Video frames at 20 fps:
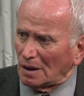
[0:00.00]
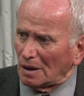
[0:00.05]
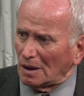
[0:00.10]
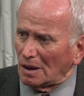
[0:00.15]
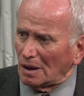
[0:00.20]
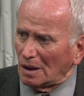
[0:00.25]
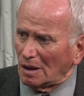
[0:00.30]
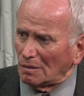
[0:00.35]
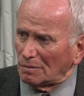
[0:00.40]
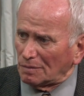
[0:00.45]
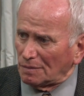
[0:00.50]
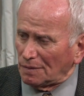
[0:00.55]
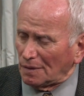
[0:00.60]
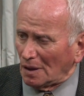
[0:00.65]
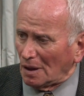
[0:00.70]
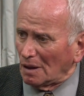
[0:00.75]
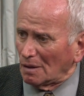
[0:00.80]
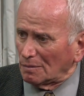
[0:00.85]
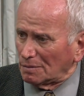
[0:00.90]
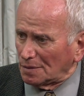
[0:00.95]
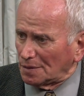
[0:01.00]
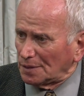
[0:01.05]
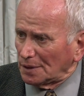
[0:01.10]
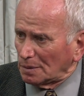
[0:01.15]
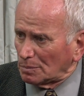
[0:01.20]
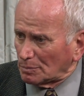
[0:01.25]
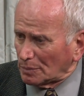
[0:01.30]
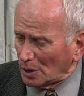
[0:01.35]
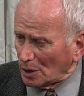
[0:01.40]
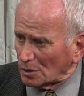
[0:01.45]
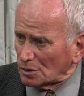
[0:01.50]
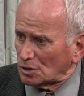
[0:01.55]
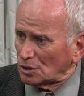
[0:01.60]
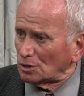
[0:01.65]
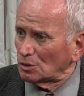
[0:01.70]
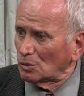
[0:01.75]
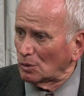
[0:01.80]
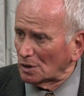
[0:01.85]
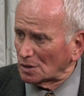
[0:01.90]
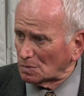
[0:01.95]
of the
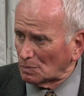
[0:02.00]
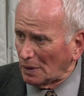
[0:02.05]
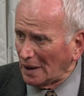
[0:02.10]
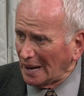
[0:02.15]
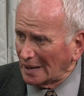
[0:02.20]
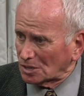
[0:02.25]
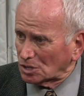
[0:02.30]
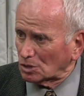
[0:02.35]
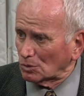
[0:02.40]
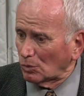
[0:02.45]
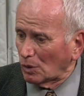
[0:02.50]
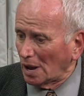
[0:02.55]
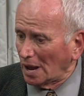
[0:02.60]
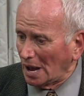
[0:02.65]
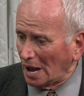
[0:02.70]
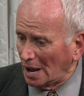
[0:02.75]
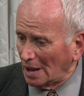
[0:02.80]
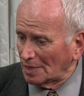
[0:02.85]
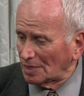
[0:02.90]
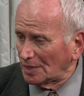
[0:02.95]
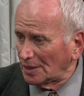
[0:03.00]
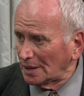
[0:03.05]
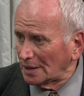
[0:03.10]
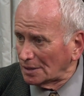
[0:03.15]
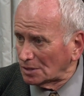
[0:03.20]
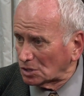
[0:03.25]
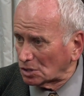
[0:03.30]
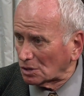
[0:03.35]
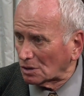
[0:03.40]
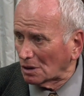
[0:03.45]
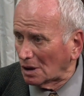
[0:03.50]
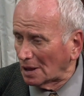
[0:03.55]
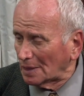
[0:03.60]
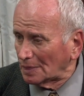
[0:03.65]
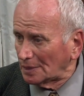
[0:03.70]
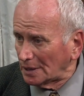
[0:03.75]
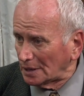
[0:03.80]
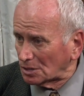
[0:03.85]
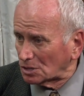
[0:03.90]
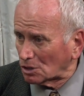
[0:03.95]
person who has passed away on these
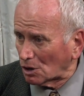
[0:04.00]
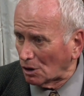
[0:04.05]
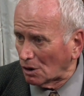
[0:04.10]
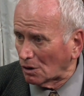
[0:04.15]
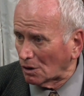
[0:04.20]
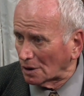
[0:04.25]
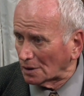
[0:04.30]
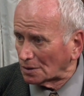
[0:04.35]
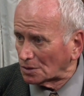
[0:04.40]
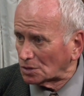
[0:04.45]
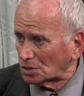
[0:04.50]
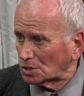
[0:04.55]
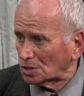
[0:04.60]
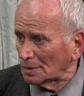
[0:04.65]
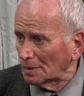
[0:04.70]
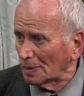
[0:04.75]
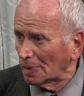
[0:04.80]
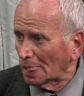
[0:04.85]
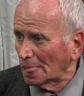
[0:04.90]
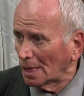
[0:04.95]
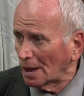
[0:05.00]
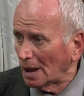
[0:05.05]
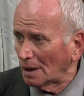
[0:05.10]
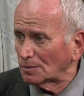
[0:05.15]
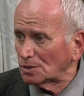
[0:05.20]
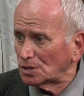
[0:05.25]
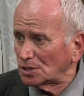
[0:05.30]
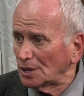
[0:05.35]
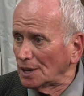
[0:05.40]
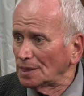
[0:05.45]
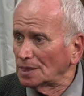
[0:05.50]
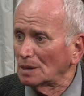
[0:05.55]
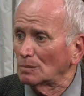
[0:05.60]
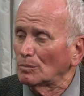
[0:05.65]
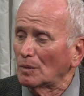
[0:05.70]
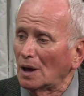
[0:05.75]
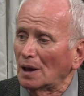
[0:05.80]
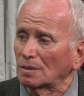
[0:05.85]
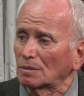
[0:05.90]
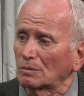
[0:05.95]
cards? I've seen
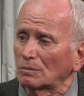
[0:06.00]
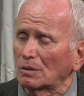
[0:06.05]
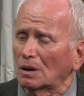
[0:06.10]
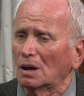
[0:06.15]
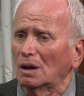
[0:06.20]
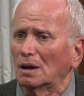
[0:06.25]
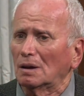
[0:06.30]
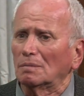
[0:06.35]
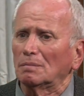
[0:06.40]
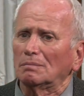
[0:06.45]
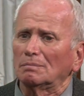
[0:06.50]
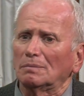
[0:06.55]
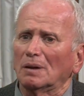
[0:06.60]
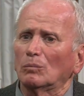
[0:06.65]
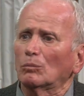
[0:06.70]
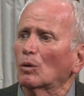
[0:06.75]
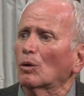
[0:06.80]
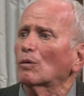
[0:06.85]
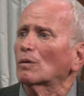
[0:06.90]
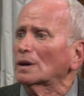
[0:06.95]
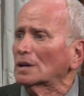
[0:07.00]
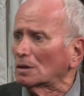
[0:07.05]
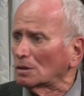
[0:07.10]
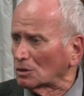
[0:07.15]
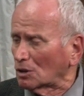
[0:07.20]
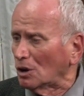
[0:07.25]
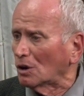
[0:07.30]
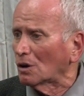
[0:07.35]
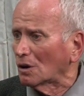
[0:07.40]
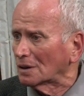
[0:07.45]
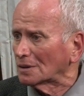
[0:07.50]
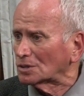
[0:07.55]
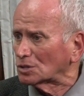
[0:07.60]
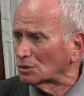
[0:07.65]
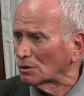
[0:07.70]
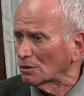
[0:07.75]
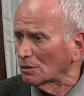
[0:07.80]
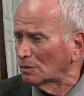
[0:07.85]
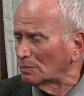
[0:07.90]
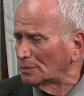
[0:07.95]
them on memorial cards
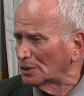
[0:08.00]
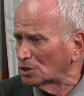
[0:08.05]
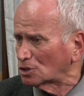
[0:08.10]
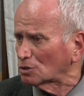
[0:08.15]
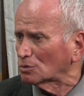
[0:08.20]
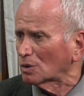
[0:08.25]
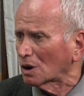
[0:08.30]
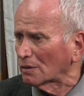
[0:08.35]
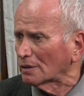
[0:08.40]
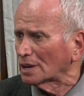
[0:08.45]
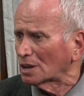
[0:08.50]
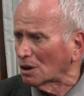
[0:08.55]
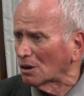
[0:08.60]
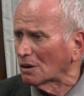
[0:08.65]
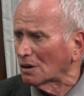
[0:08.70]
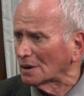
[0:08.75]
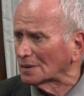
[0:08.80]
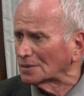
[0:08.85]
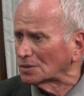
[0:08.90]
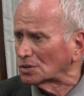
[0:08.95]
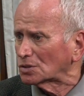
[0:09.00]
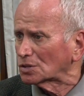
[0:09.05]
or obituary cards.